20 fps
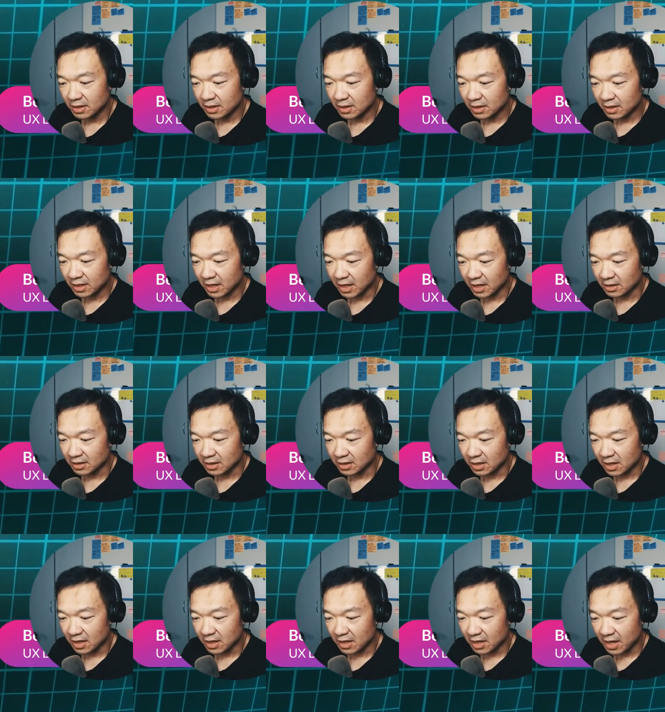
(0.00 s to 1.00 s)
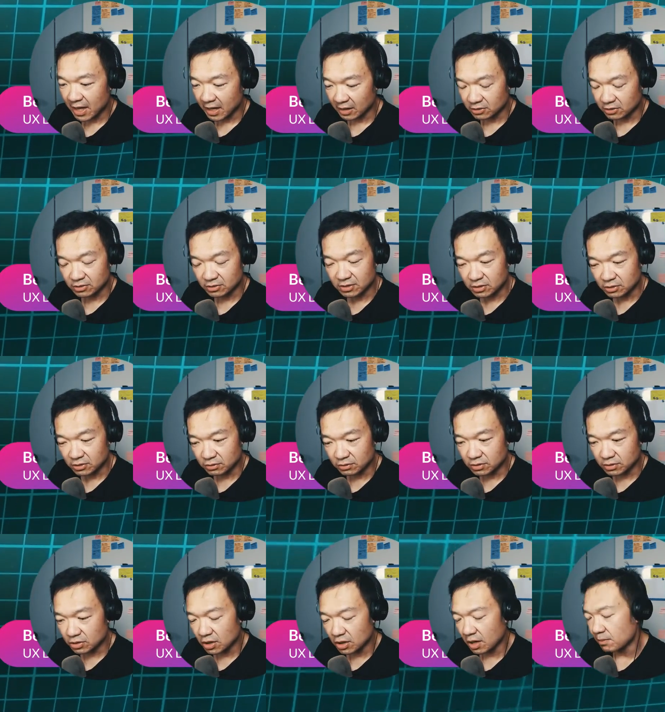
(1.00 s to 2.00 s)
can actually do the
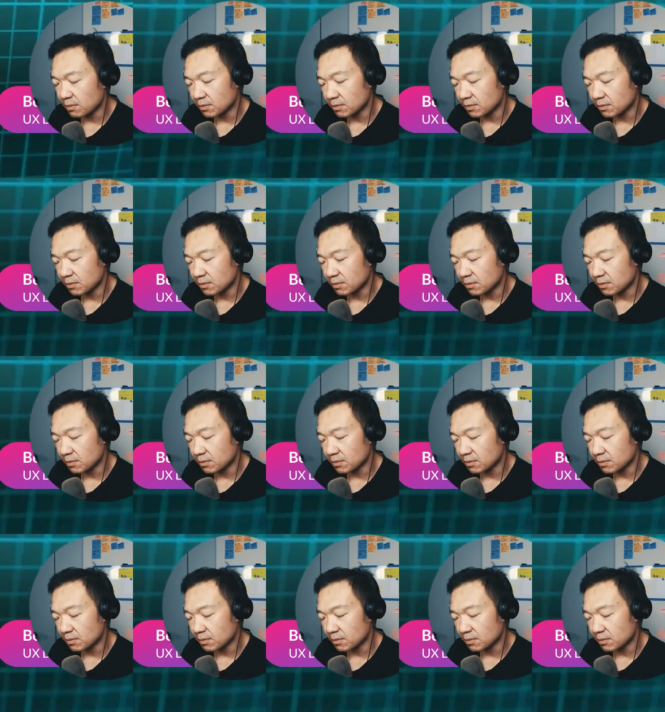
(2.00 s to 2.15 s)
job.